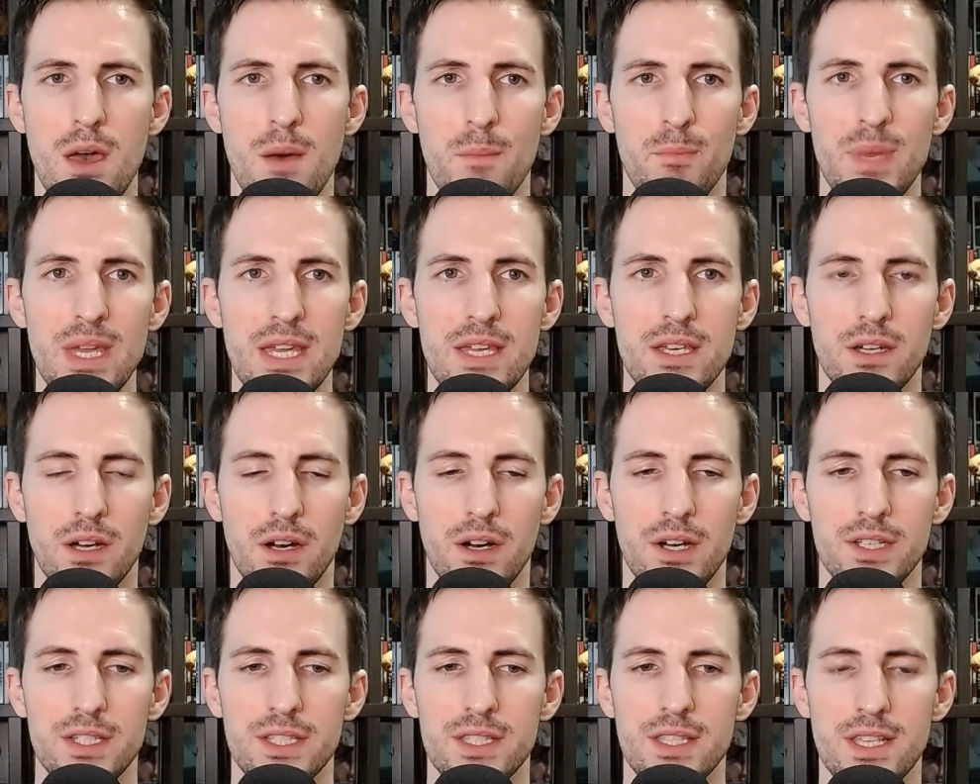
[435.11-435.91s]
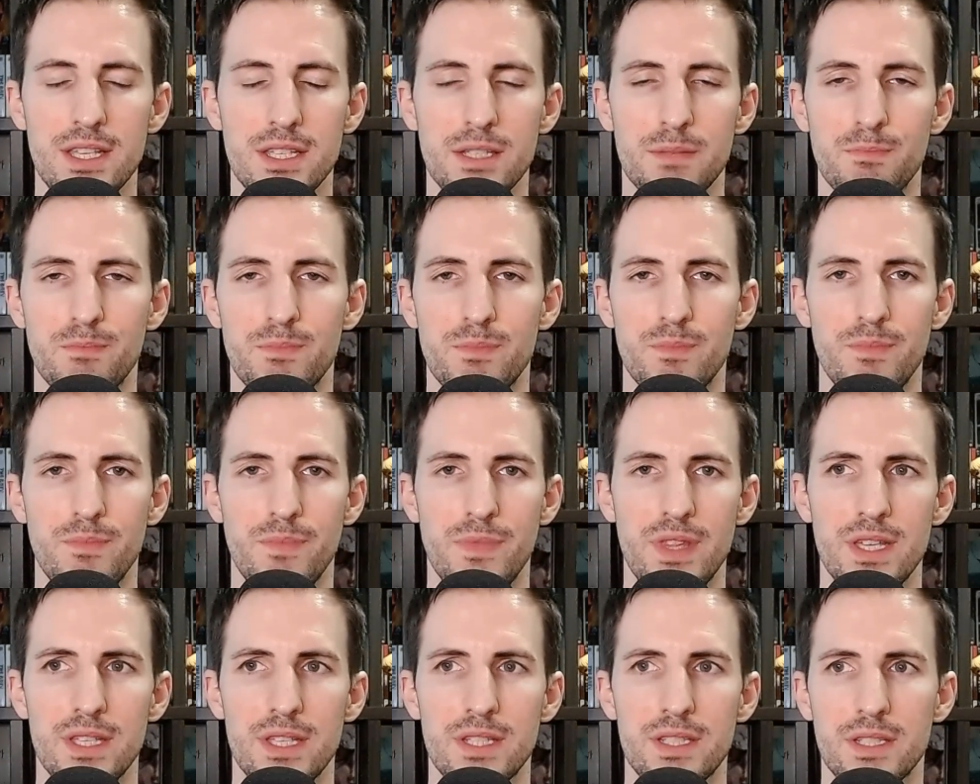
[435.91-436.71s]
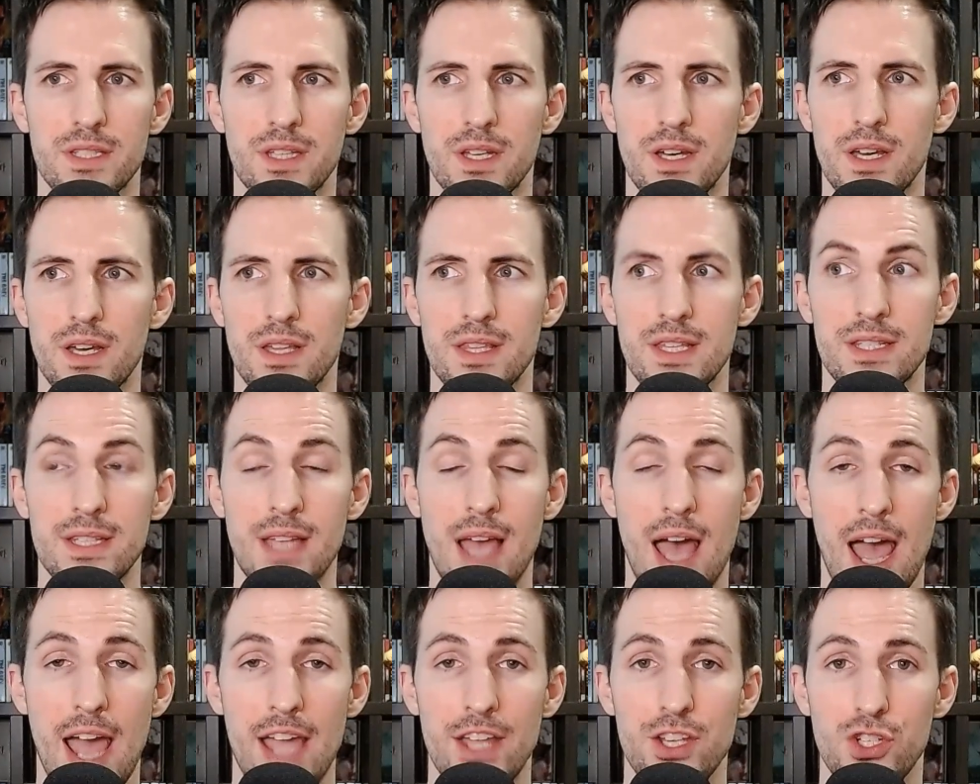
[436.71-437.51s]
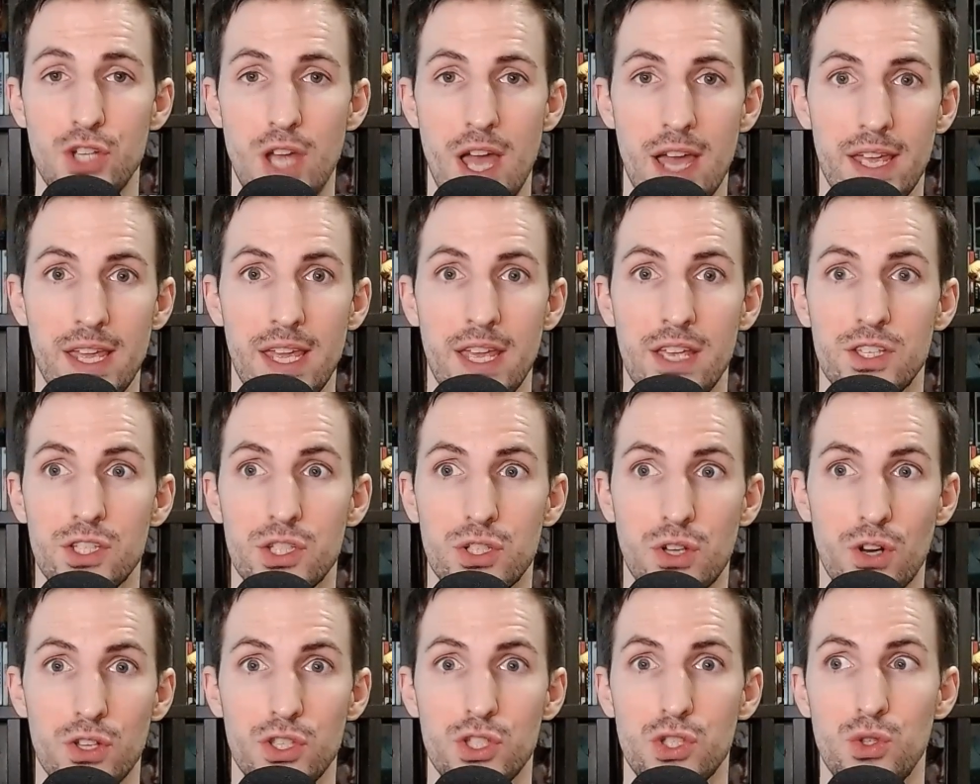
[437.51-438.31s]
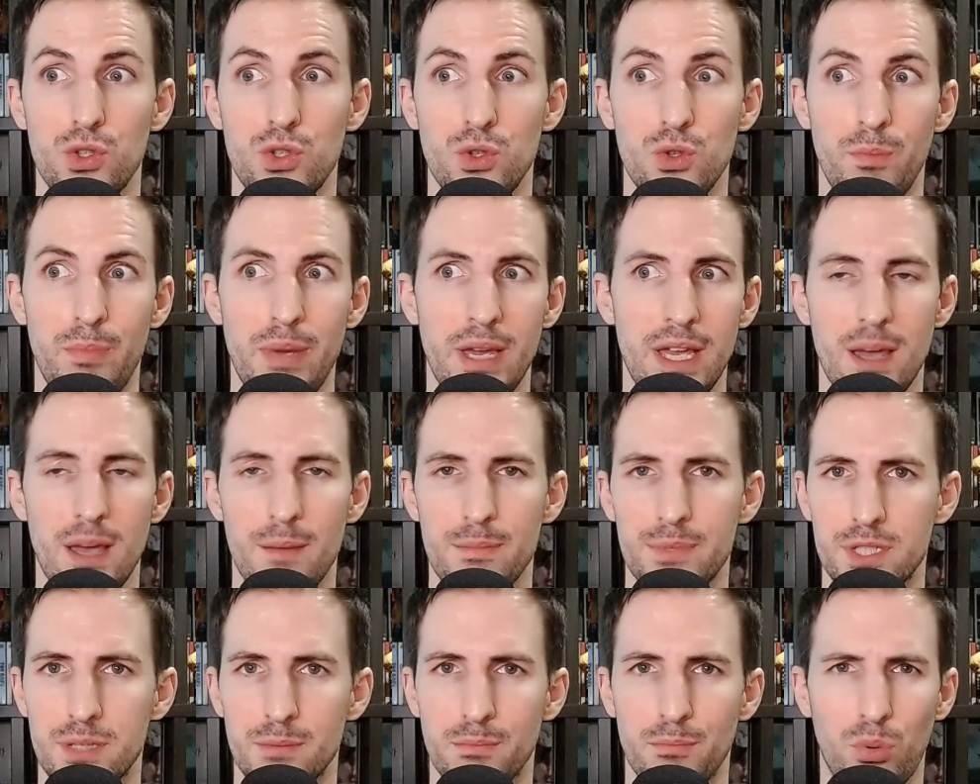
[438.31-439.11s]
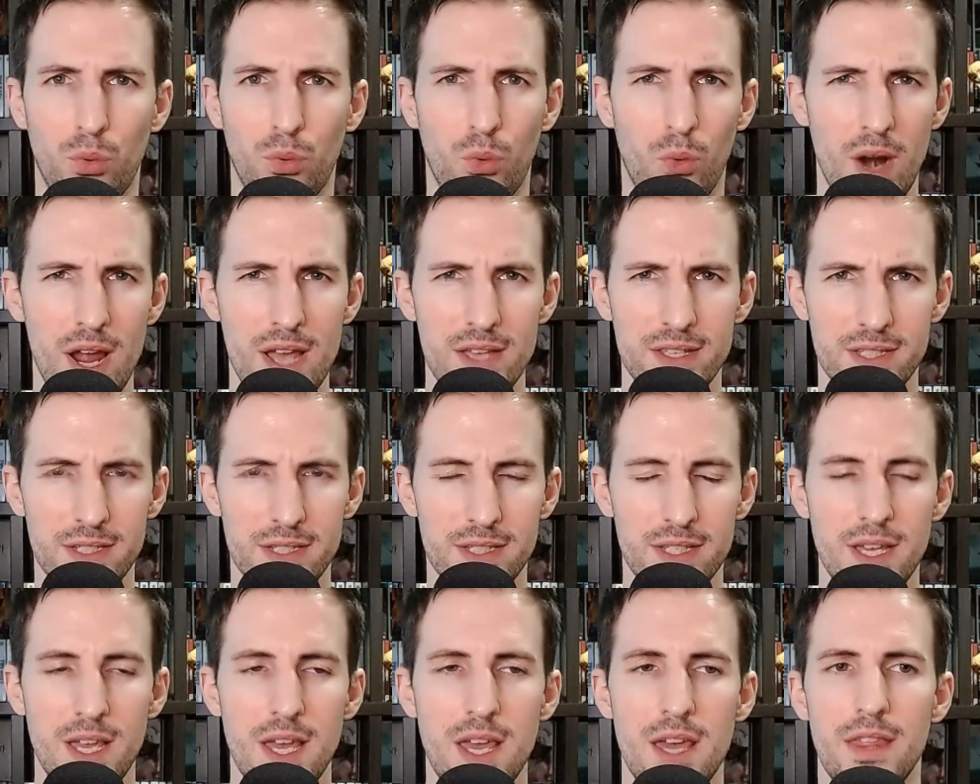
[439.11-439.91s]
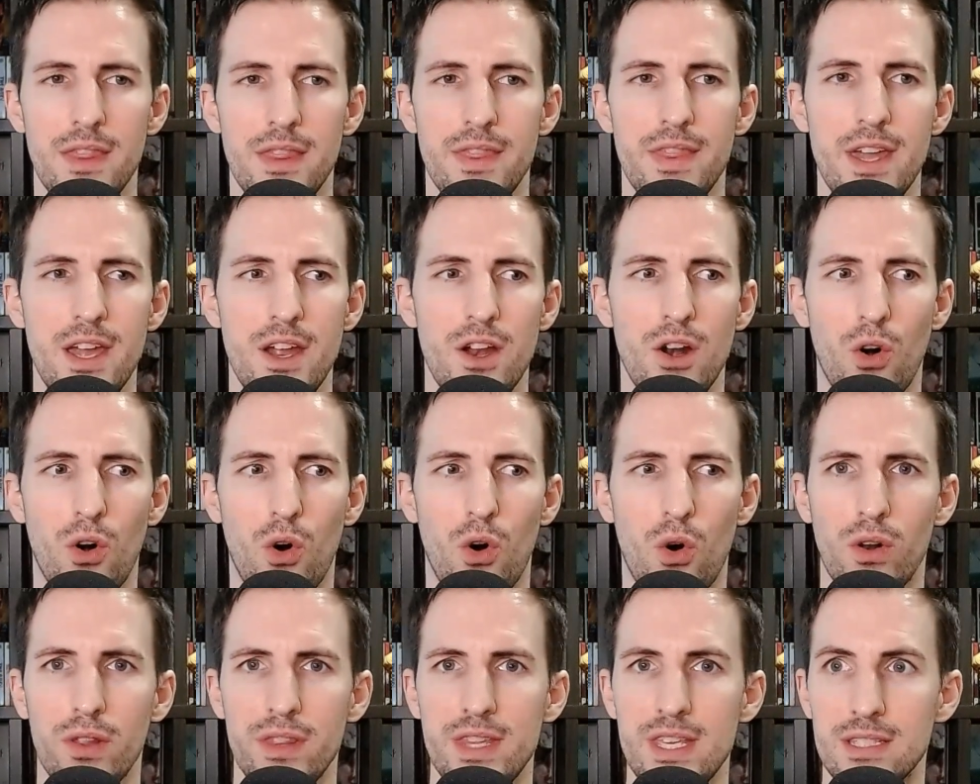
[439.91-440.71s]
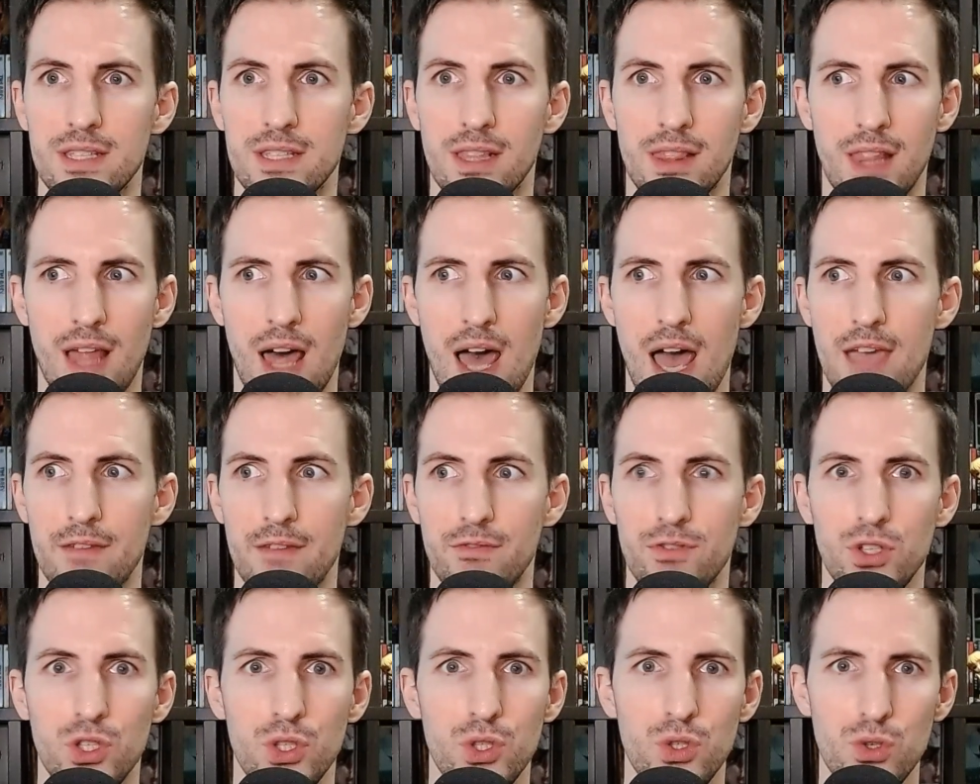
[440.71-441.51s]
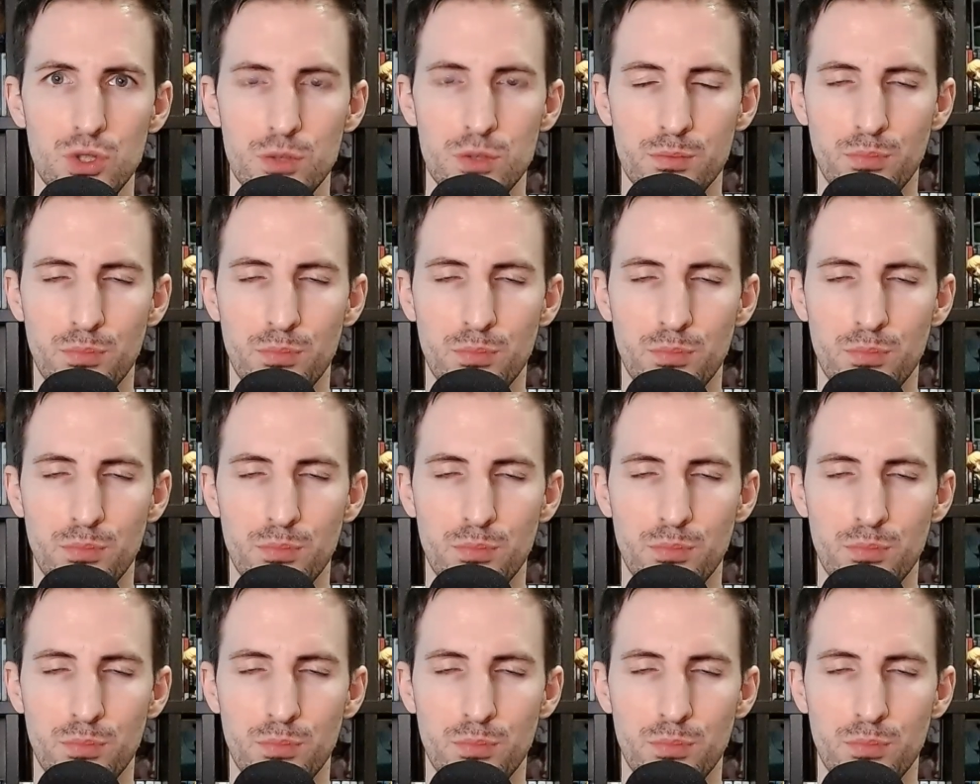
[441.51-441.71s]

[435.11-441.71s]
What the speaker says: Because this hijacking starts to pick up some press, there are these live news